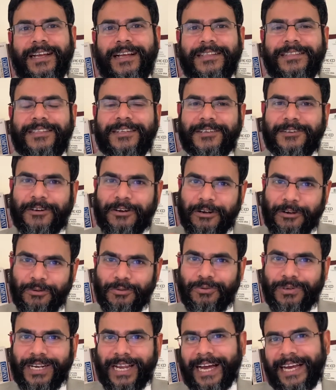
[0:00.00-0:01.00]
The clue
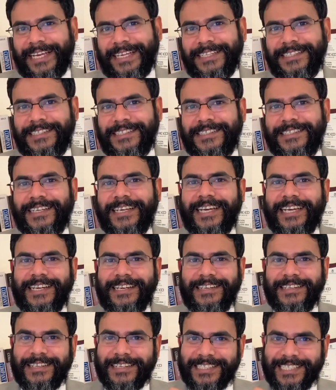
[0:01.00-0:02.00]
lies
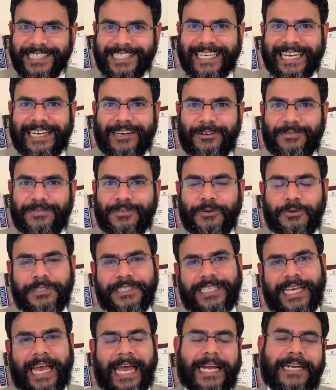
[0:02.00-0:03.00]
in the Sale of Goods
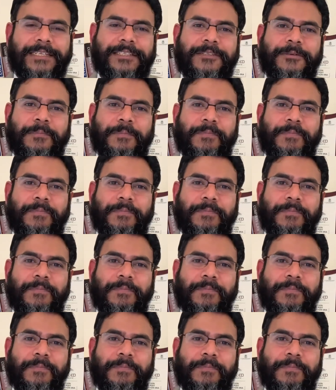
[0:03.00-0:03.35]
Act.